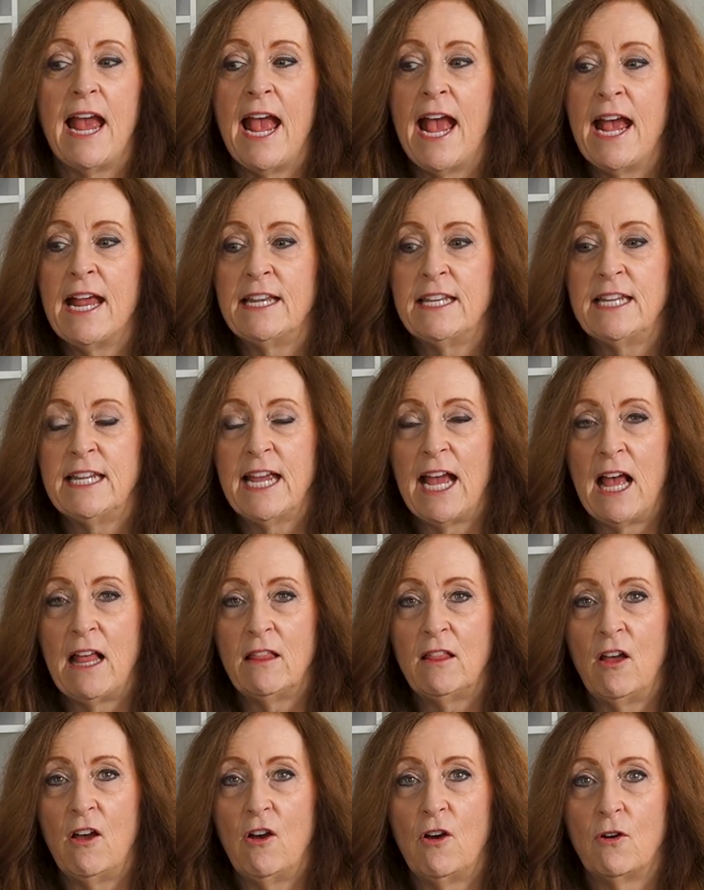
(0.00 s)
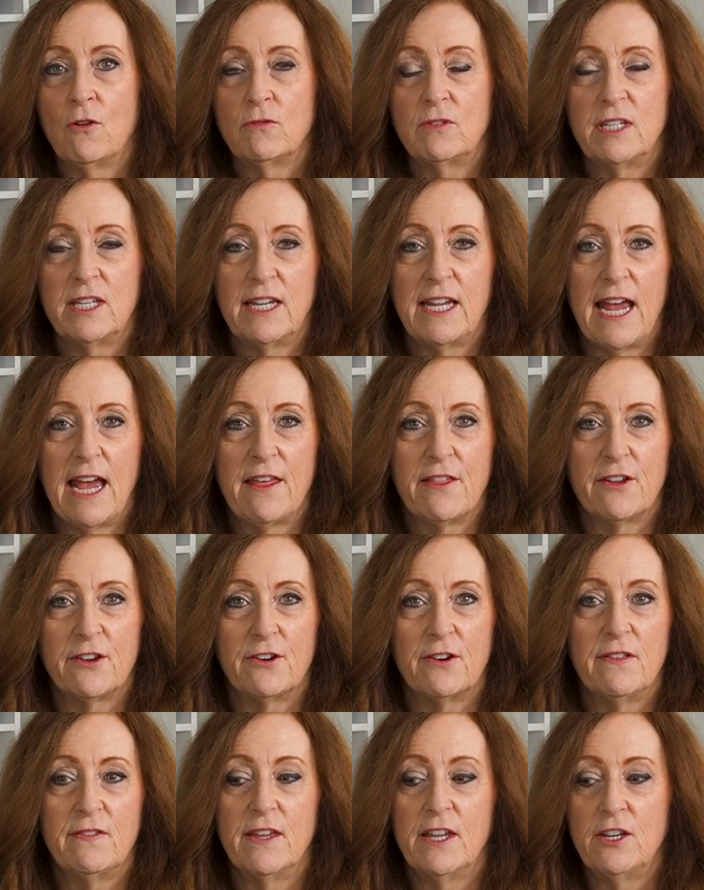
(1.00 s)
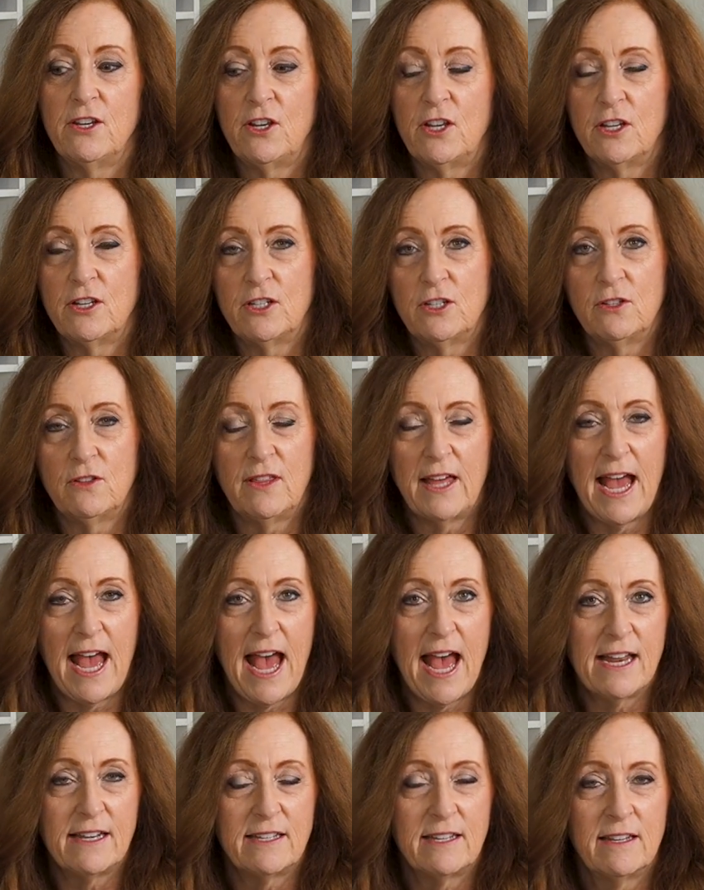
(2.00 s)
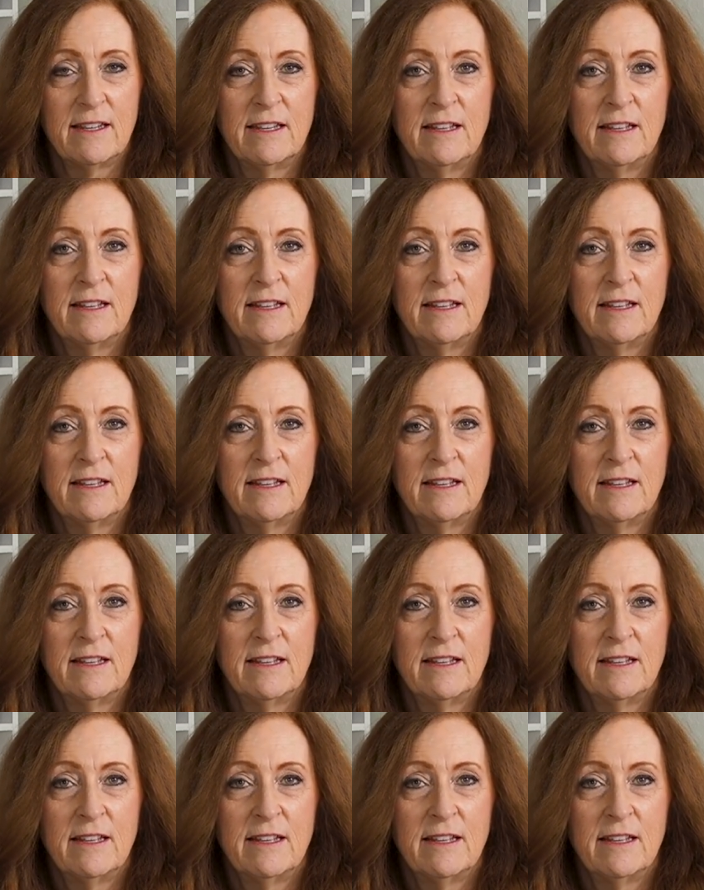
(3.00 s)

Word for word: and yellow together, and then you could do that.